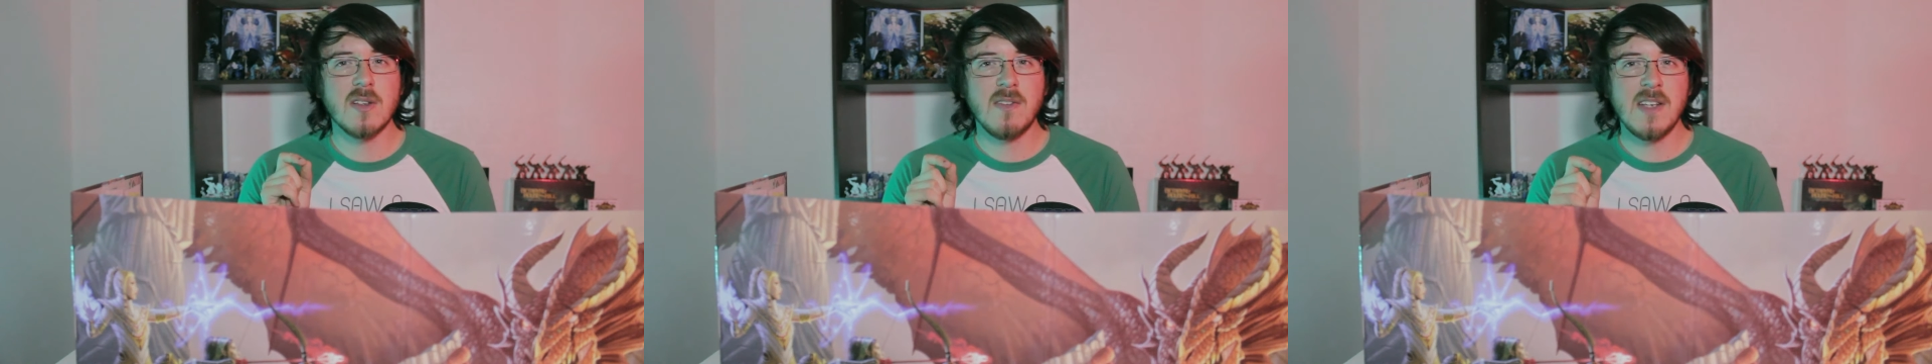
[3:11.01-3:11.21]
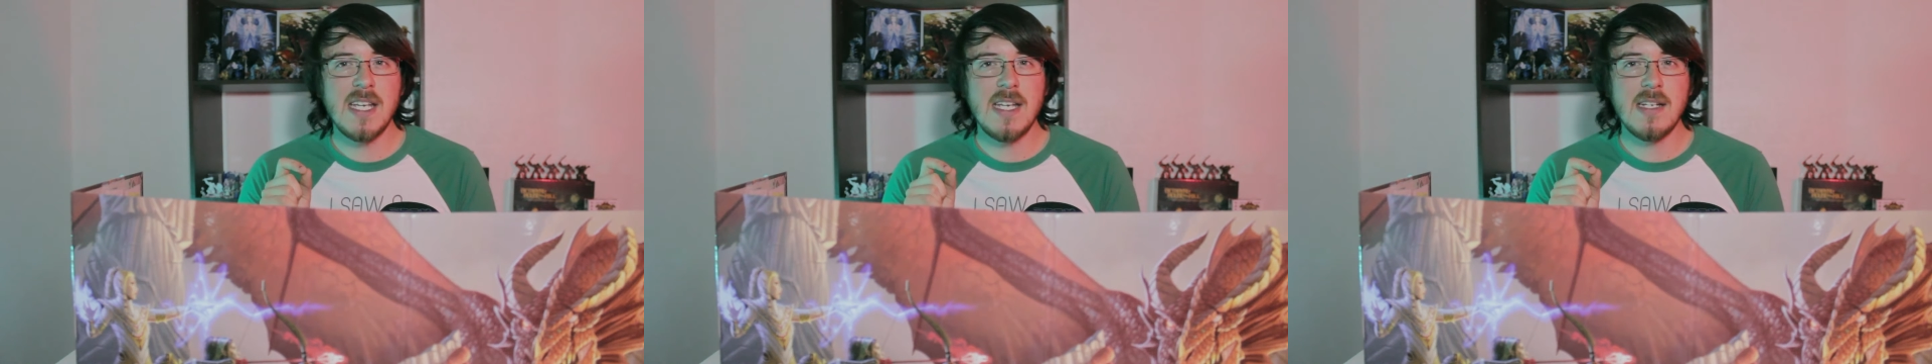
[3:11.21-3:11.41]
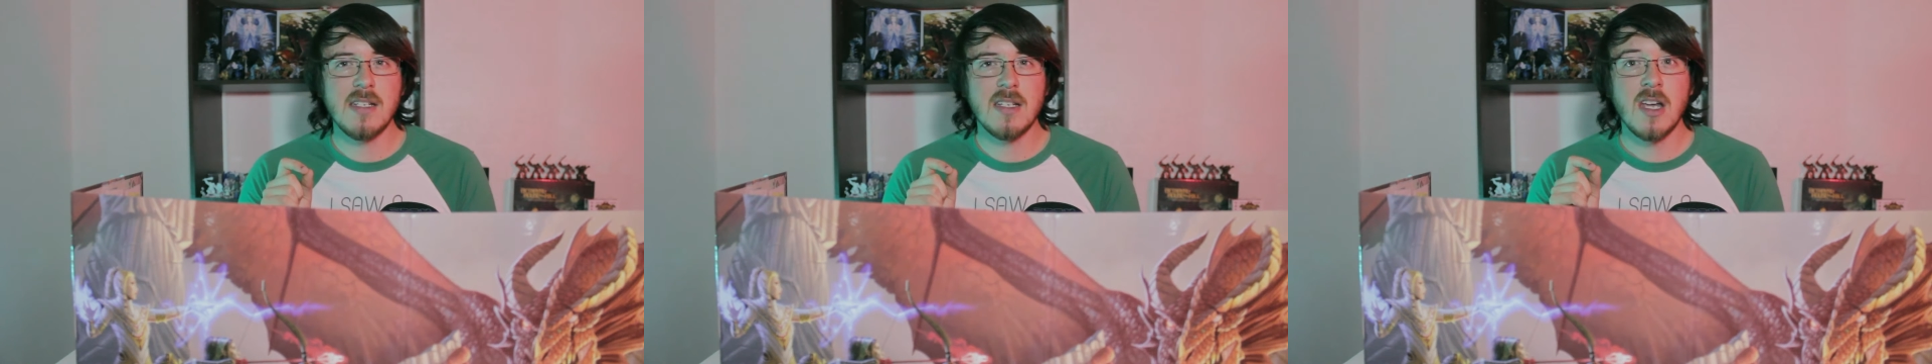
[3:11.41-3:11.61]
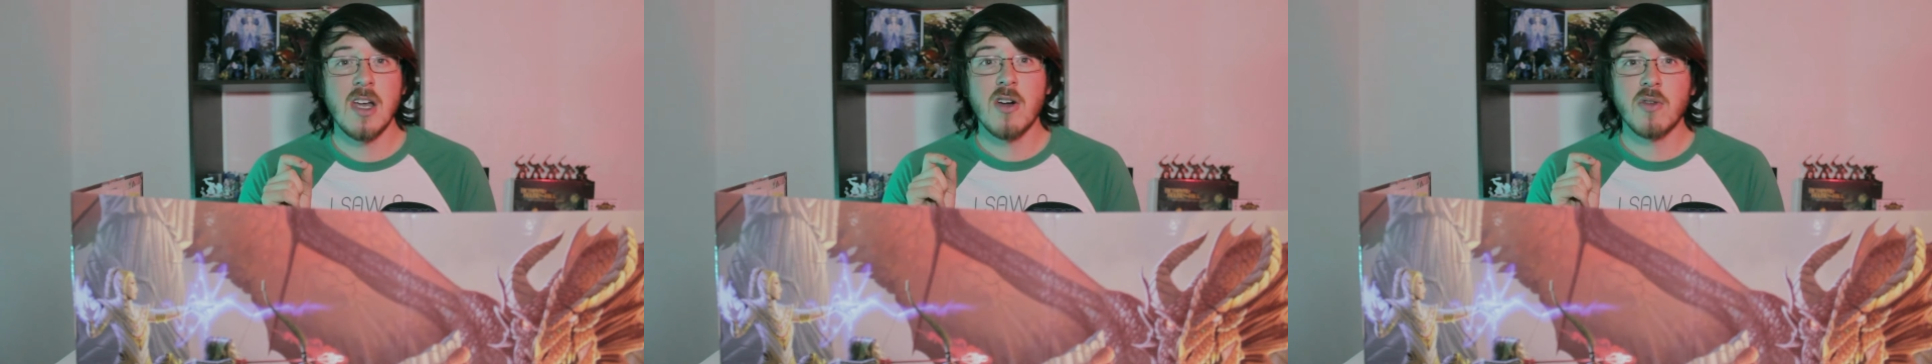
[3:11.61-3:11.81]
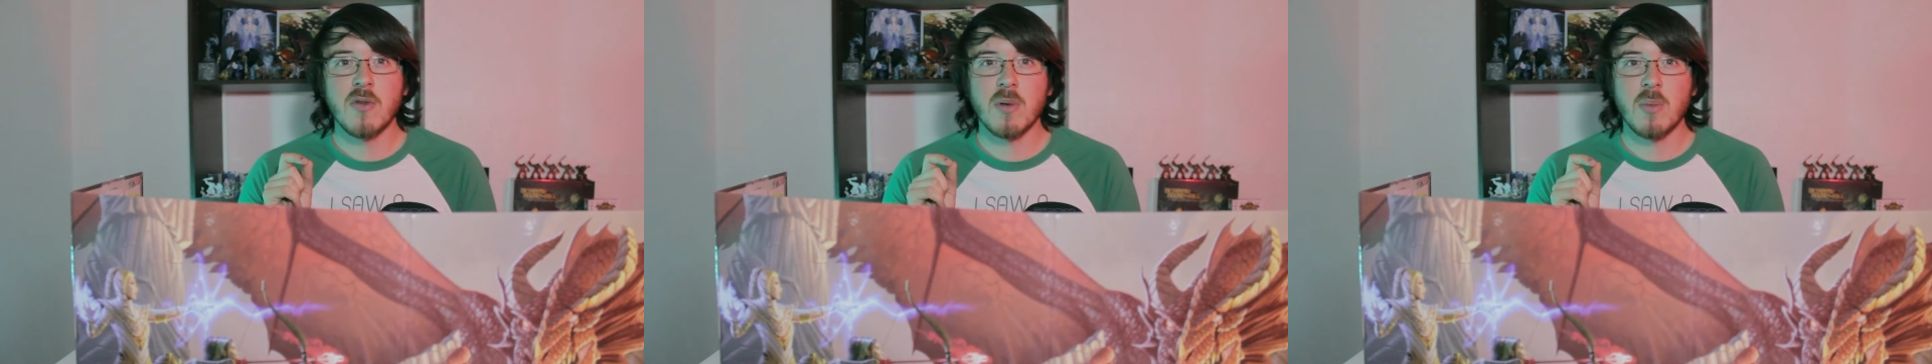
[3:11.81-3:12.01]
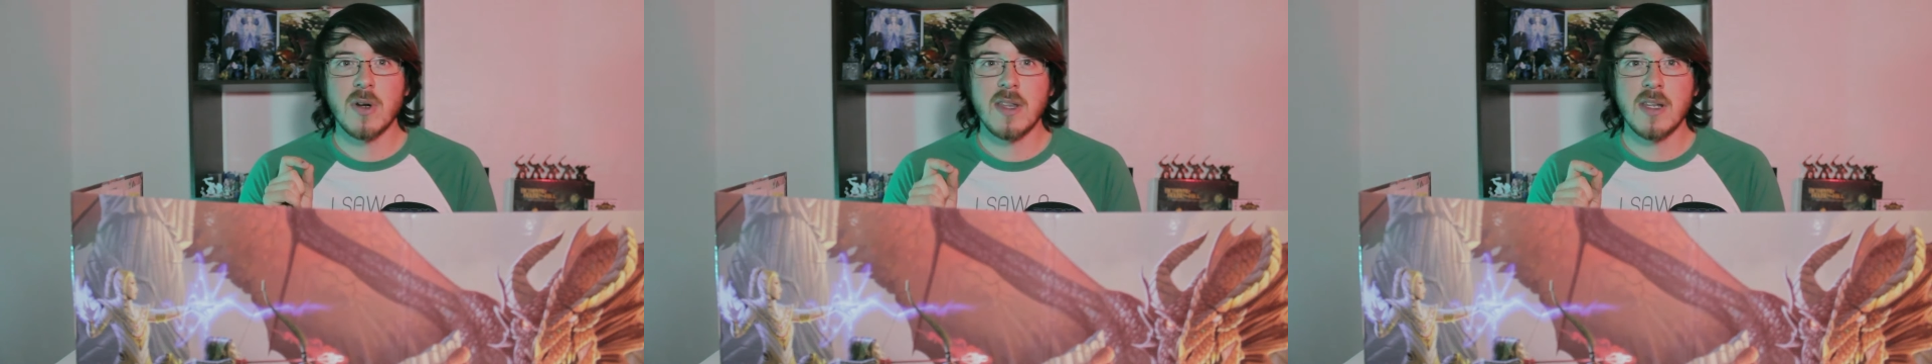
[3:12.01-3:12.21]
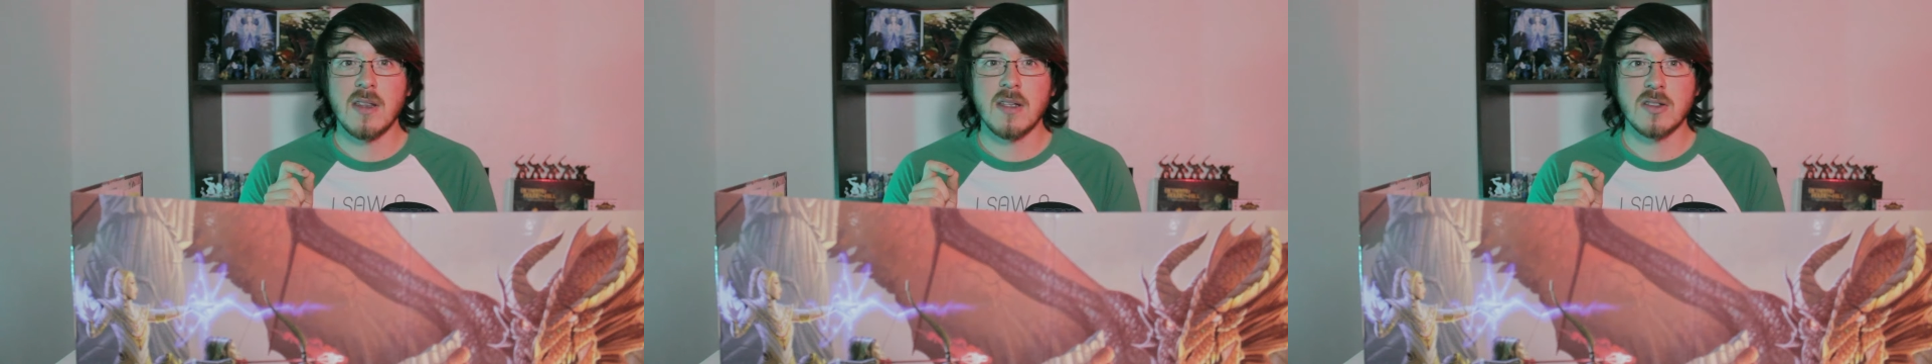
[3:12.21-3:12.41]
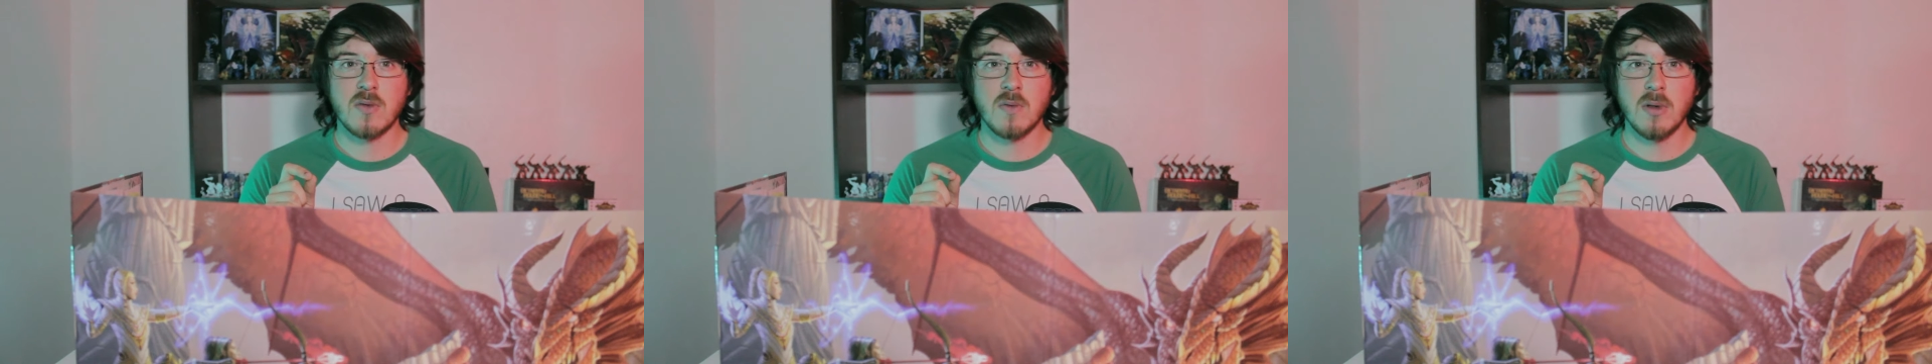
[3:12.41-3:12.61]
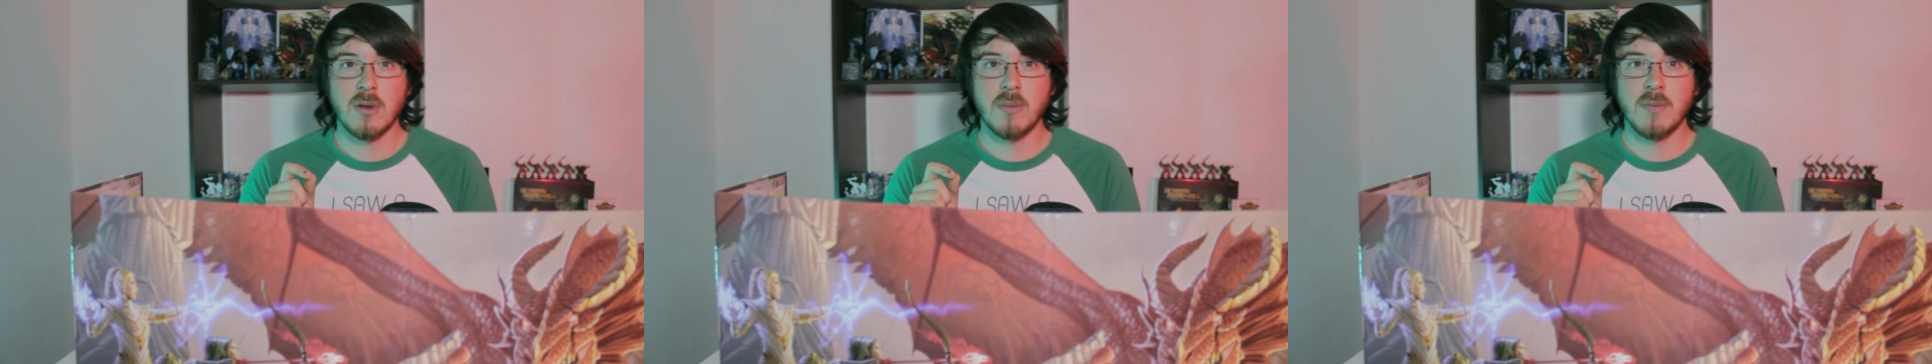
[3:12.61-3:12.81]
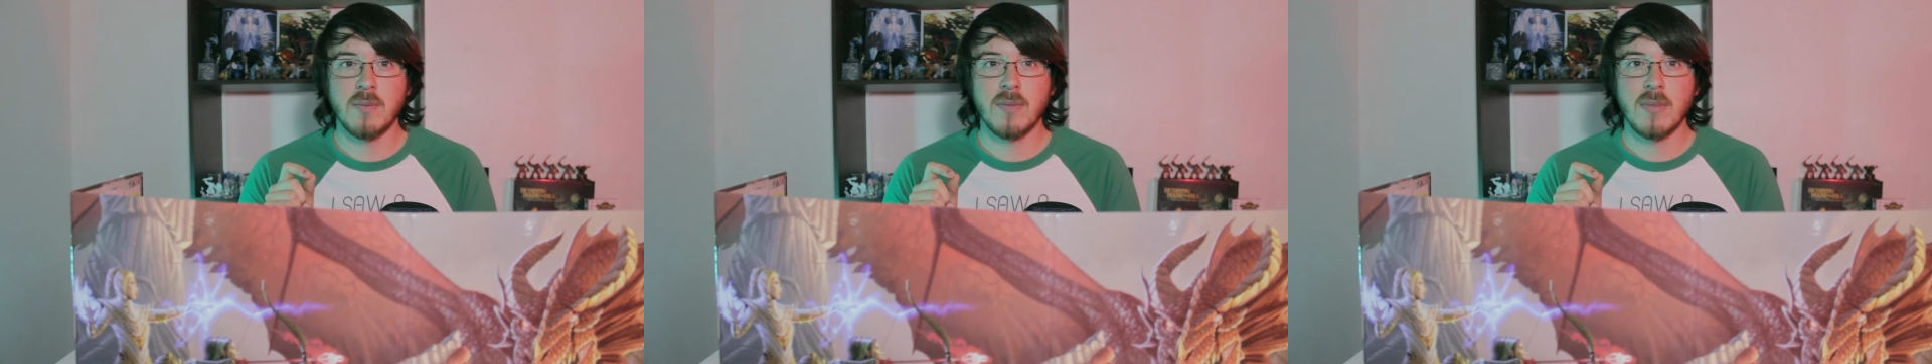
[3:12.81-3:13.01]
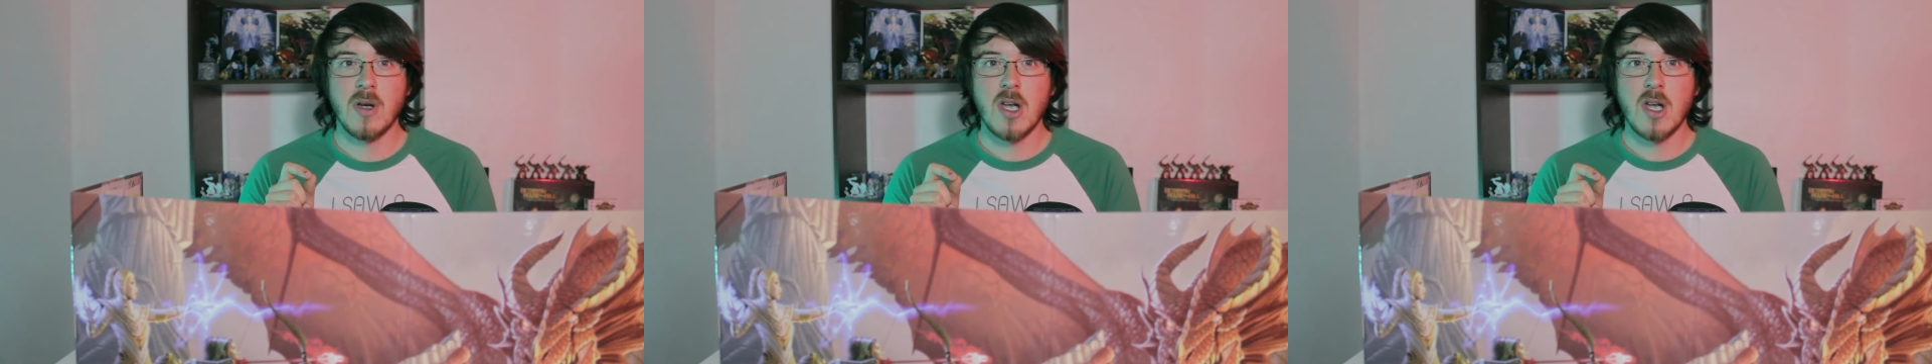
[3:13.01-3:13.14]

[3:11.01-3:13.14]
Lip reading: of heat from within this room.